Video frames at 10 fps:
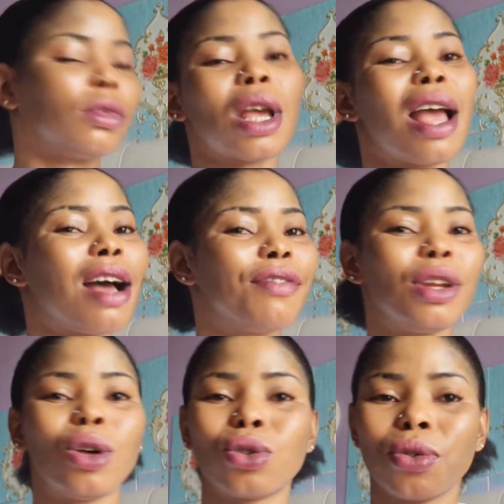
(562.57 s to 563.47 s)
I have a
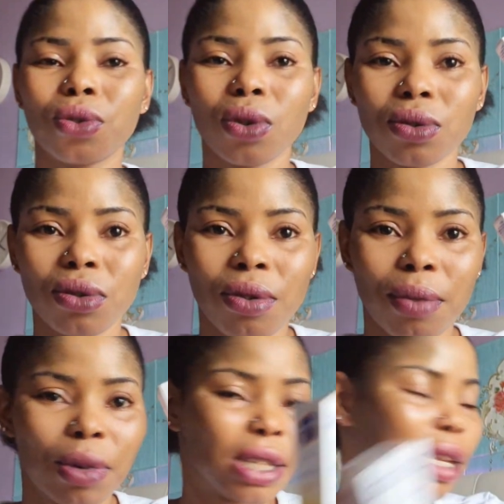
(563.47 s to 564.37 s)
lot of
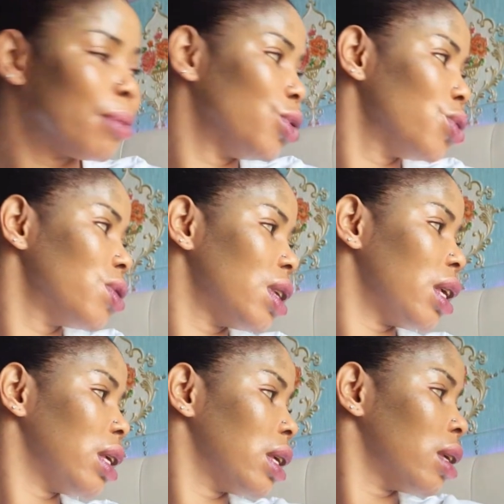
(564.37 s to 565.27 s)
sunscreen that I'm
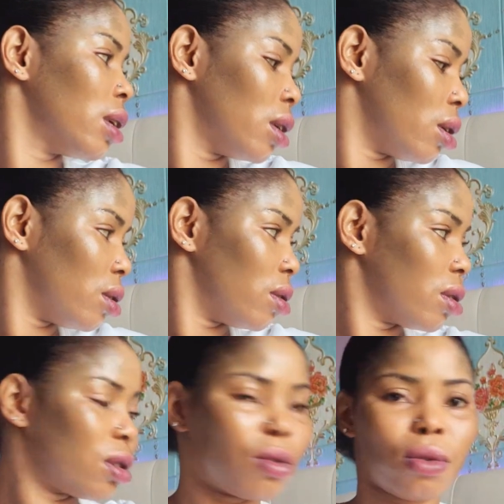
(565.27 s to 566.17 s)
using,
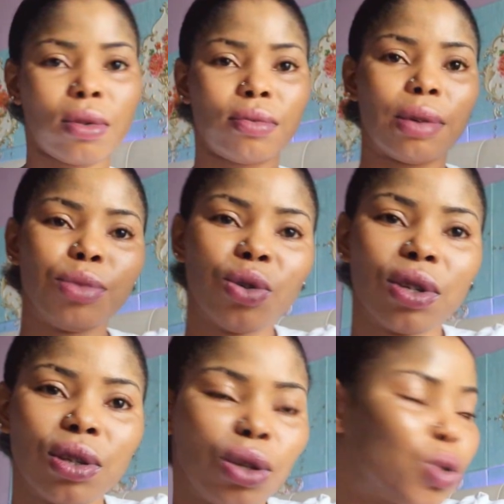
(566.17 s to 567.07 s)
so I'm
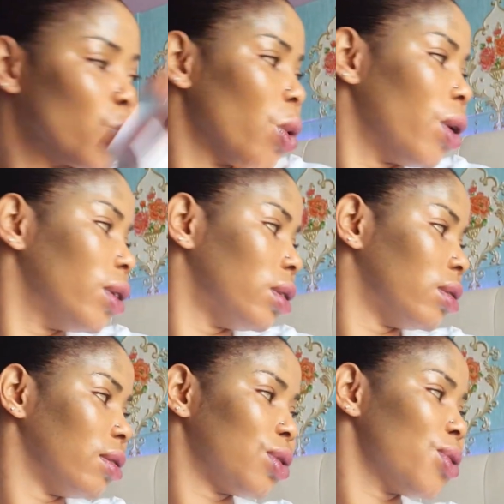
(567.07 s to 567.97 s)
using this one.
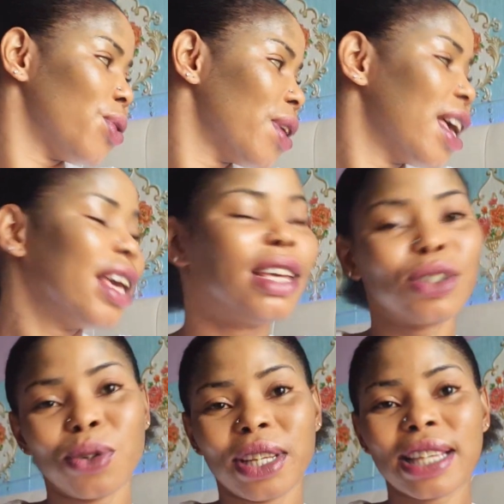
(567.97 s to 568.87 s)
So
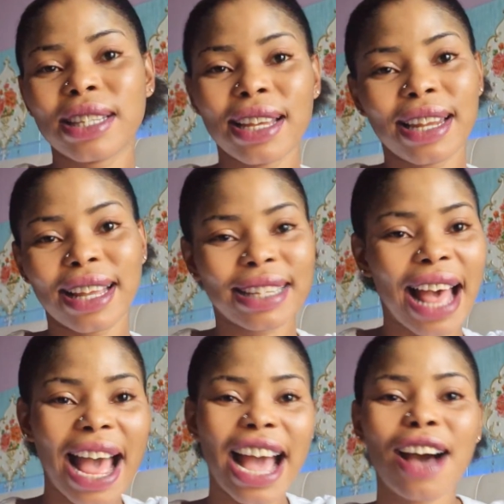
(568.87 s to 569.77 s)
they said that
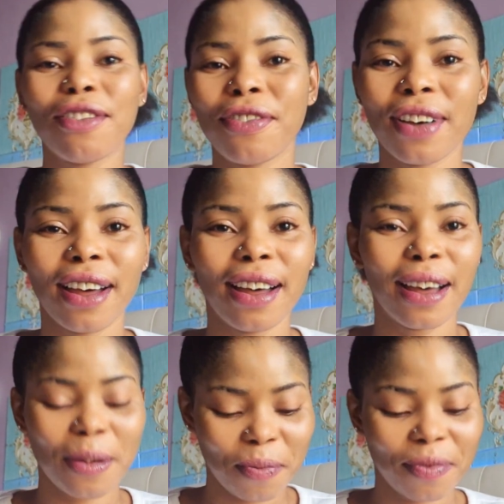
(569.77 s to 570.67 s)
I have
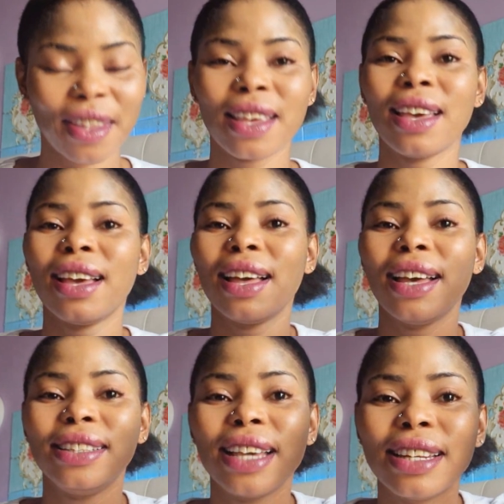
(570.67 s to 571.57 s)
a
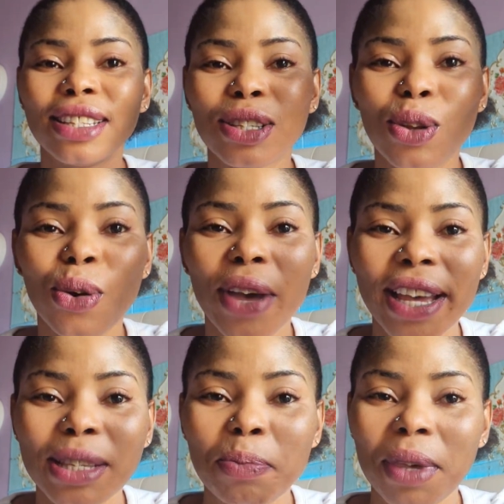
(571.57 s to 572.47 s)
Jenny's Glow
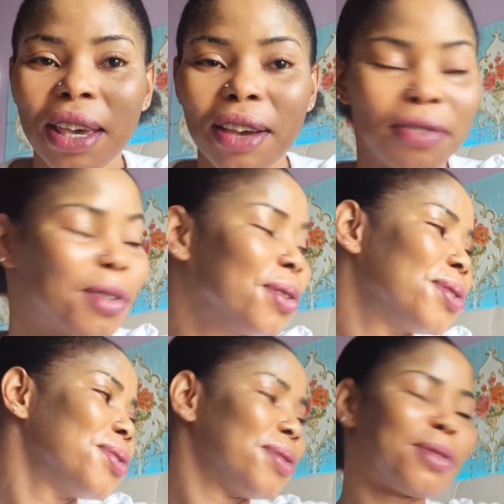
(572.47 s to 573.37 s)
SPF
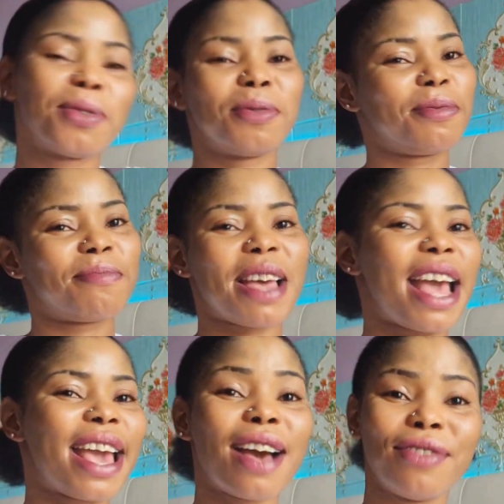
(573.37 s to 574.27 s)
also. So
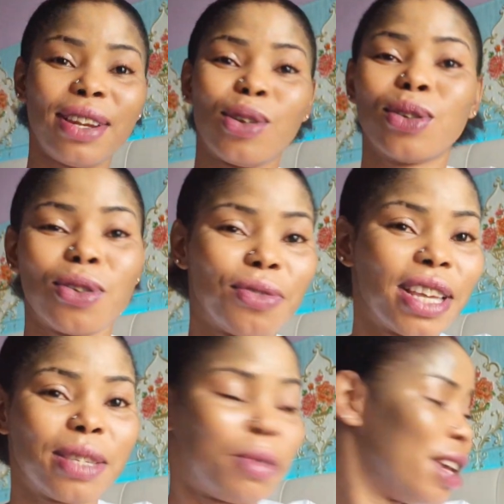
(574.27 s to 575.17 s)
I have a lot of
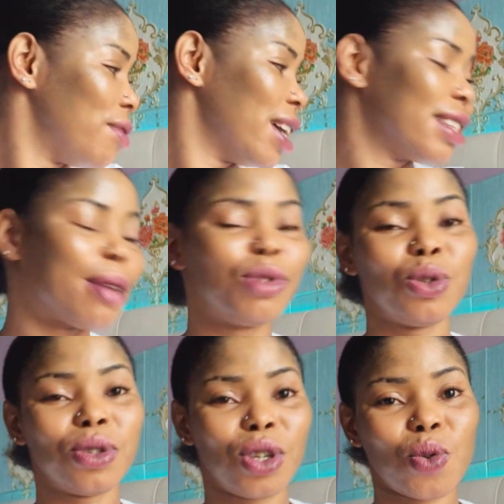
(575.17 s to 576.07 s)
SPF that I'm
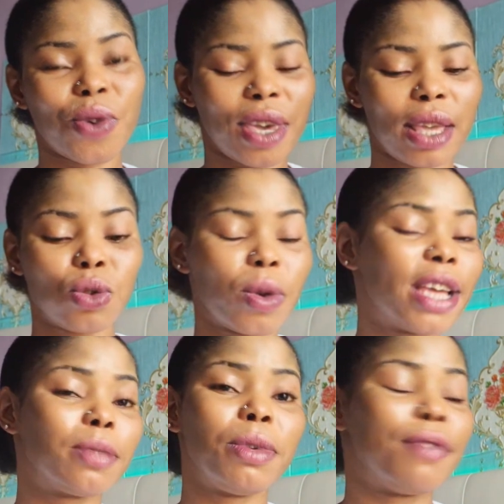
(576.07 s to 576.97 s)
using. Okay, so
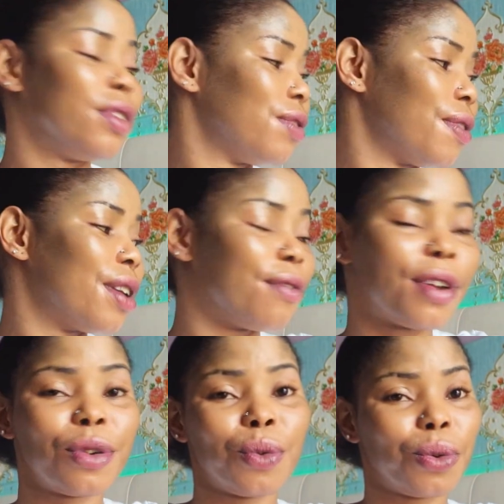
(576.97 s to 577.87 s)
SPF is very,
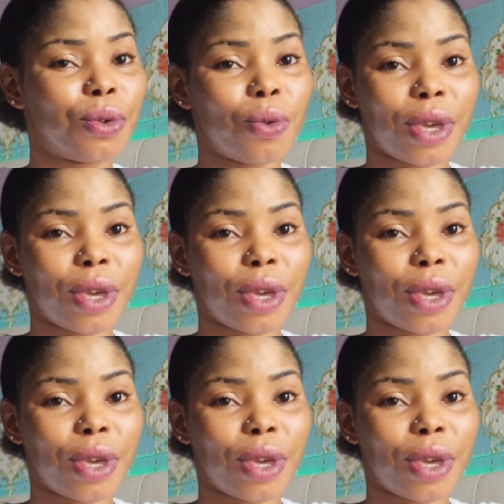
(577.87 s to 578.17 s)
very good.